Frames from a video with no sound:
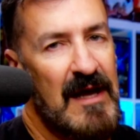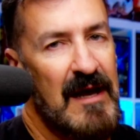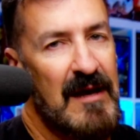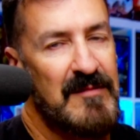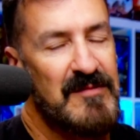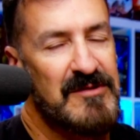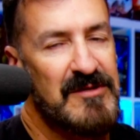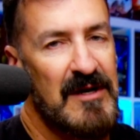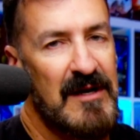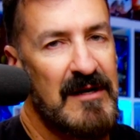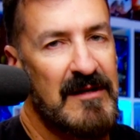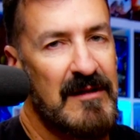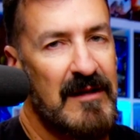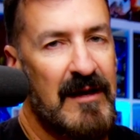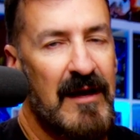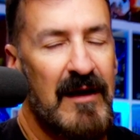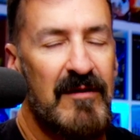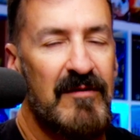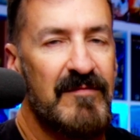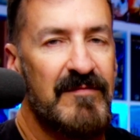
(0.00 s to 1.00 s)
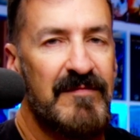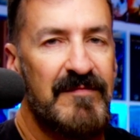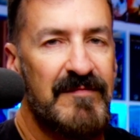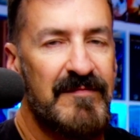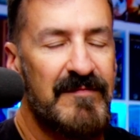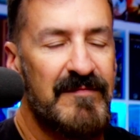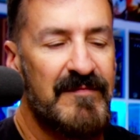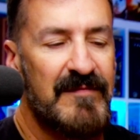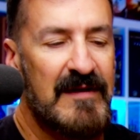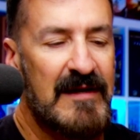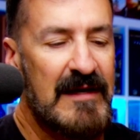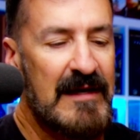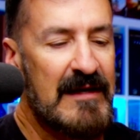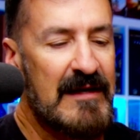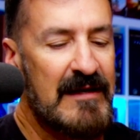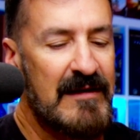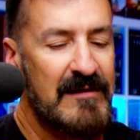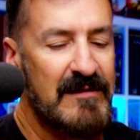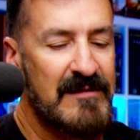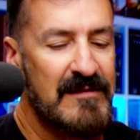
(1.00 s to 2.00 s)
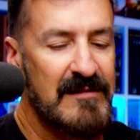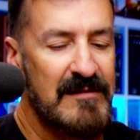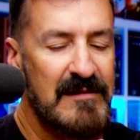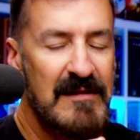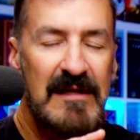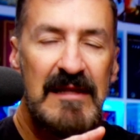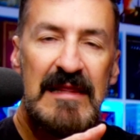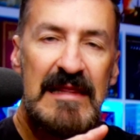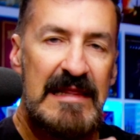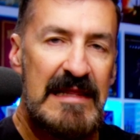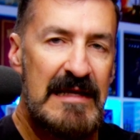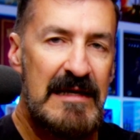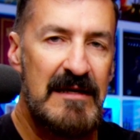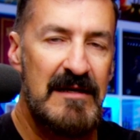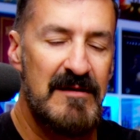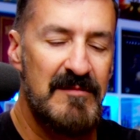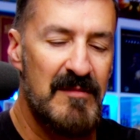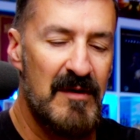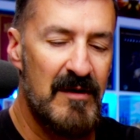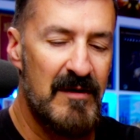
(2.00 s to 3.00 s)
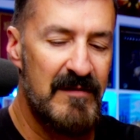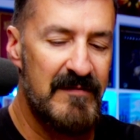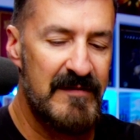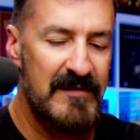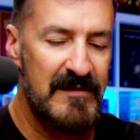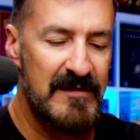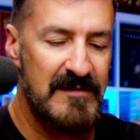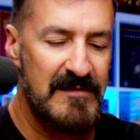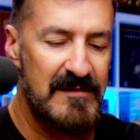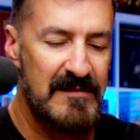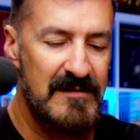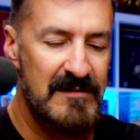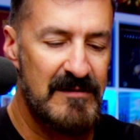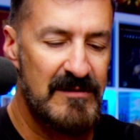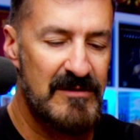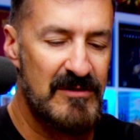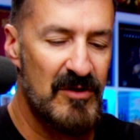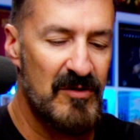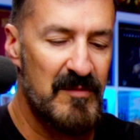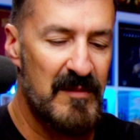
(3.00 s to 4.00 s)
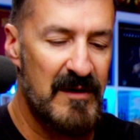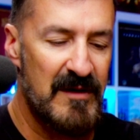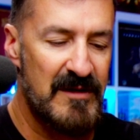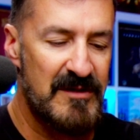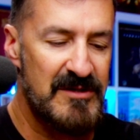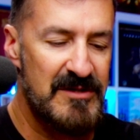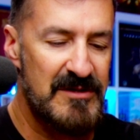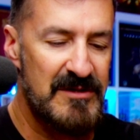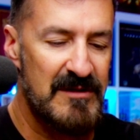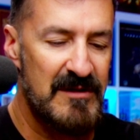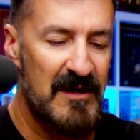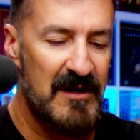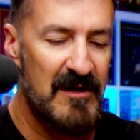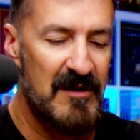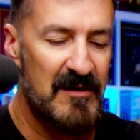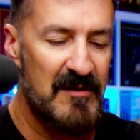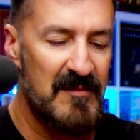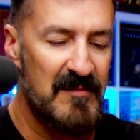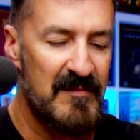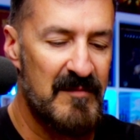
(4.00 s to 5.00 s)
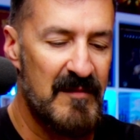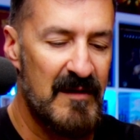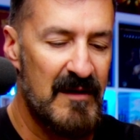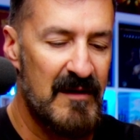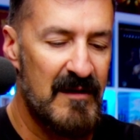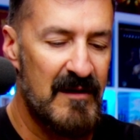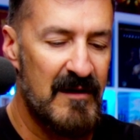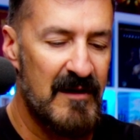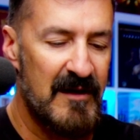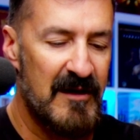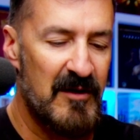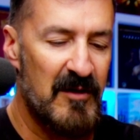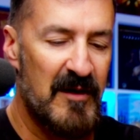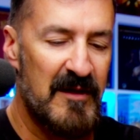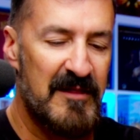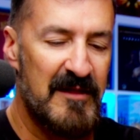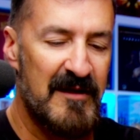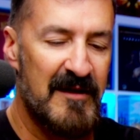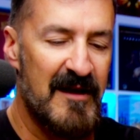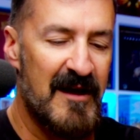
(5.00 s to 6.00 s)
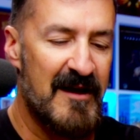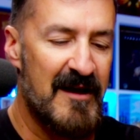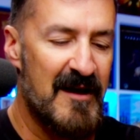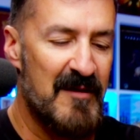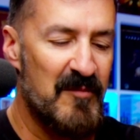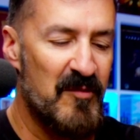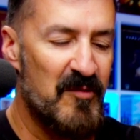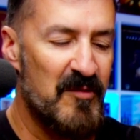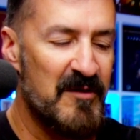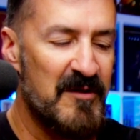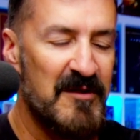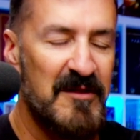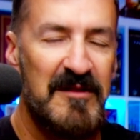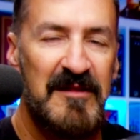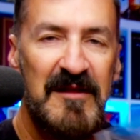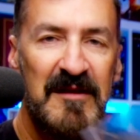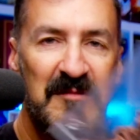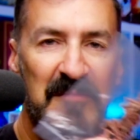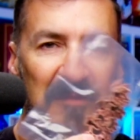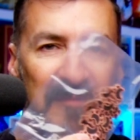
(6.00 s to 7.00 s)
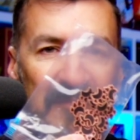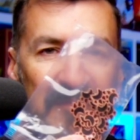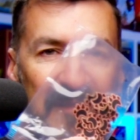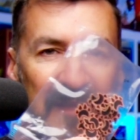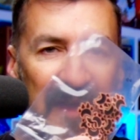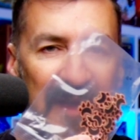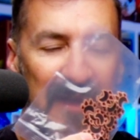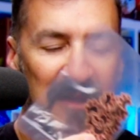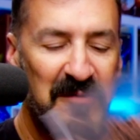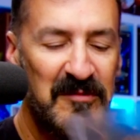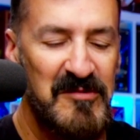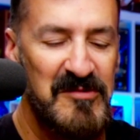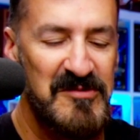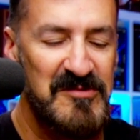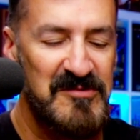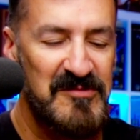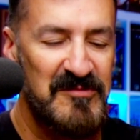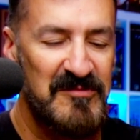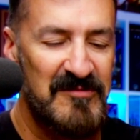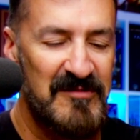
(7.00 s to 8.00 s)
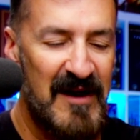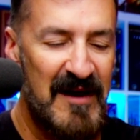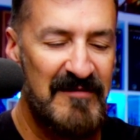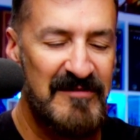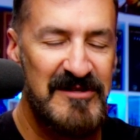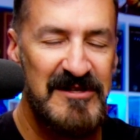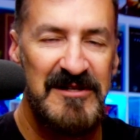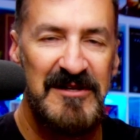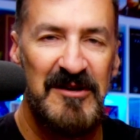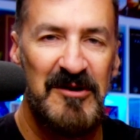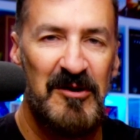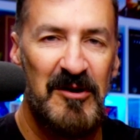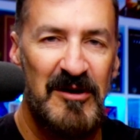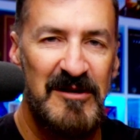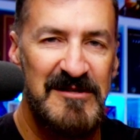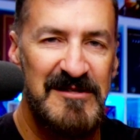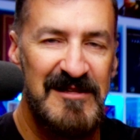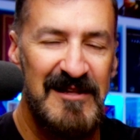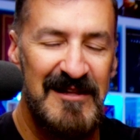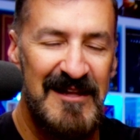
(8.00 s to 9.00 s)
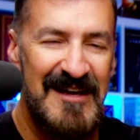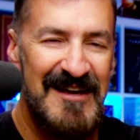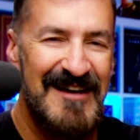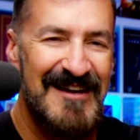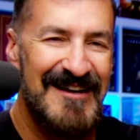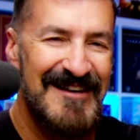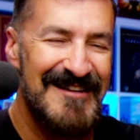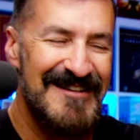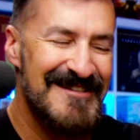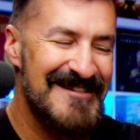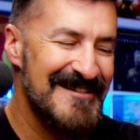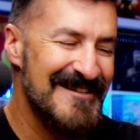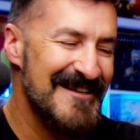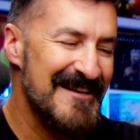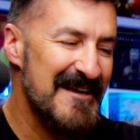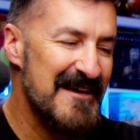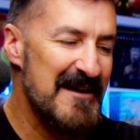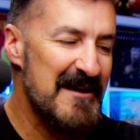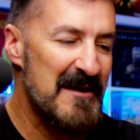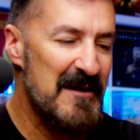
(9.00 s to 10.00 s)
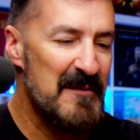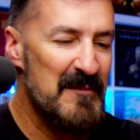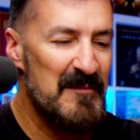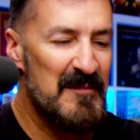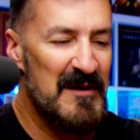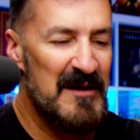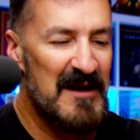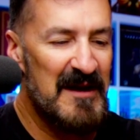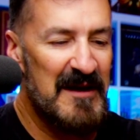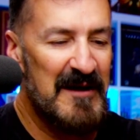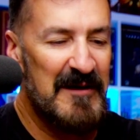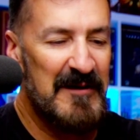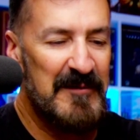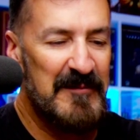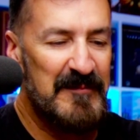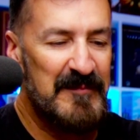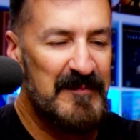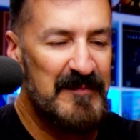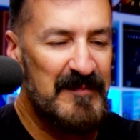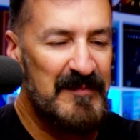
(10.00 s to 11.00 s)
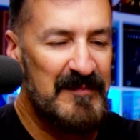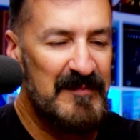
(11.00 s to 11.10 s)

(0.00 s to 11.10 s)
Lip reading: abstract. Like I don't get into the theme of it so much. I think I got more into the theme of the animals ravaging across the lands, but I